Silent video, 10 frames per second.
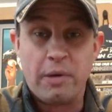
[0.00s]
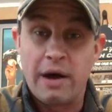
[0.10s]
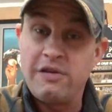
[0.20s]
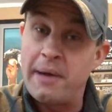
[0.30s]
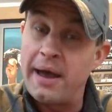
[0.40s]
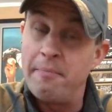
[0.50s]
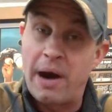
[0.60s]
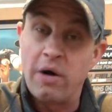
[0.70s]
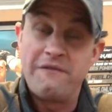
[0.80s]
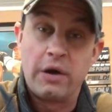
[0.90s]
brought to you by
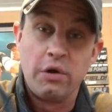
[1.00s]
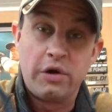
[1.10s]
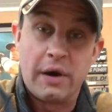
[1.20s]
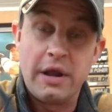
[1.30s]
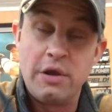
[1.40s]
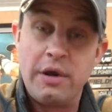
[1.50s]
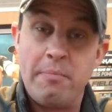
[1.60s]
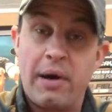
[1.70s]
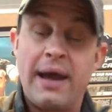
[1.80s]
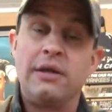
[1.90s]
Empower Federal Credit
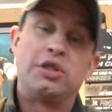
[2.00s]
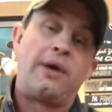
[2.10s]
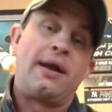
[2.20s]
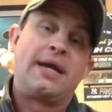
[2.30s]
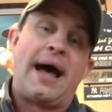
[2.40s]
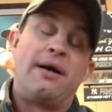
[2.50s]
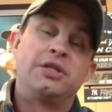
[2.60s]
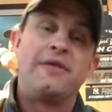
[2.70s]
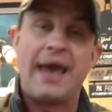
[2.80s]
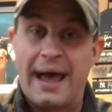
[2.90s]
Union, Bryant and Stratton
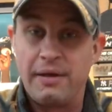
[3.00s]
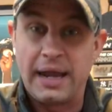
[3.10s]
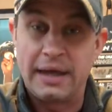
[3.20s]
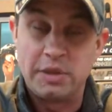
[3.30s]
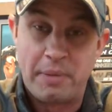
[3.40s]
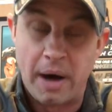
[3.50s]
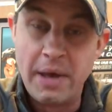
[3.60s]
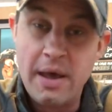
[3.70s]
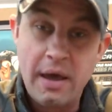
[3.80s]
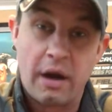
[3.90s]
College, the Allen Angus
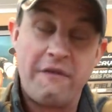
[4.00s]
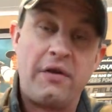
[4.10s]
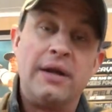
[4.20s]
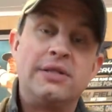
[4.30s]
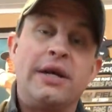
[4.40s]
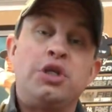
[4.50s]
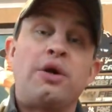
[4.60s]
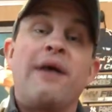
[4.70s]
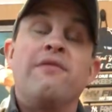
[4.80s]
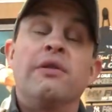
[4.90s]
Pub, and our friends at
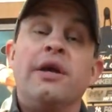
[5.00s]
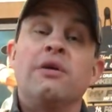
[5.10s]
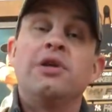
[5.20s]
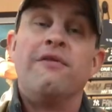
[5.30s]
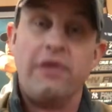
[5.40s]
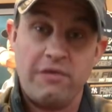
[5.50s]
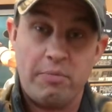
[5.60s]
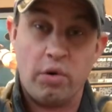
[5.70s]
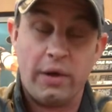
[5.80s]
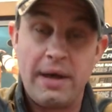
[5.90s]
Travel Leaders of
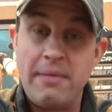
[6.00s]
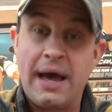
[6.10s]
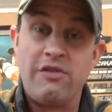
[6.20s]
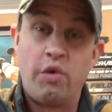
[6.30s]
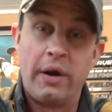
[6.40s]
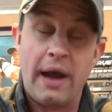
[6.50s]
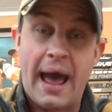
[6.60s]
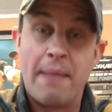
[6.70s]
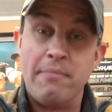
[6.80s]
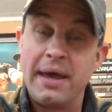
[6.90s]
Liverpool. Hit me on Twitter
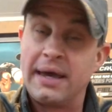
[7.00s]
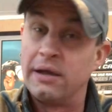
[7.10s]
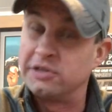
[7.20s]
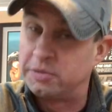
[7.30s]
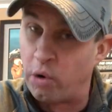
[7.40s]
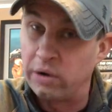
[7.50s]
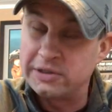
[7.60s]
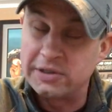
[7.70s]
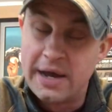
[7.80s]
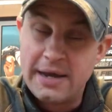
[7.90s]
at Mike L
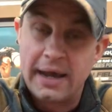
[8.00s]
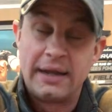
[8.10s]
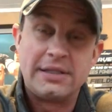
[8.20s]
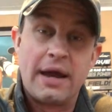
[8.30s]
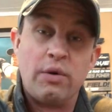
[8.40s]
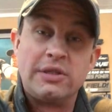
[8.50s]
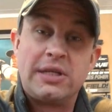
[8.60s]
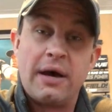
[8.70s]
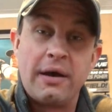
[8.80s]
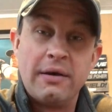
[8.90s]
Sports, and as I always
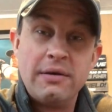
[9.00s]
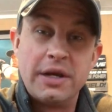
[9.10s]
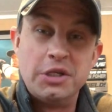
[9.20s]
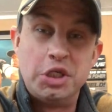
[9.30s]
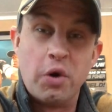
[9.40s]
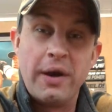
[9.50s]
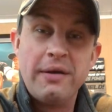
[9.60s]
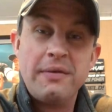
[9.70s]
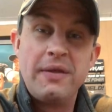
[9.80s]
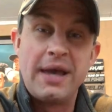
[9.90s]
tell you, enjoy
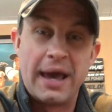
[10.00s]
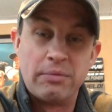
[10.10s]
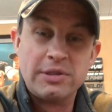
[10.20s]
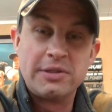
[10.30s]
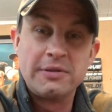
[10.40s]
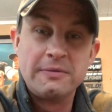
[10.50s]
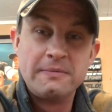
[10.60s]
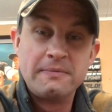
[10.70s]
the games.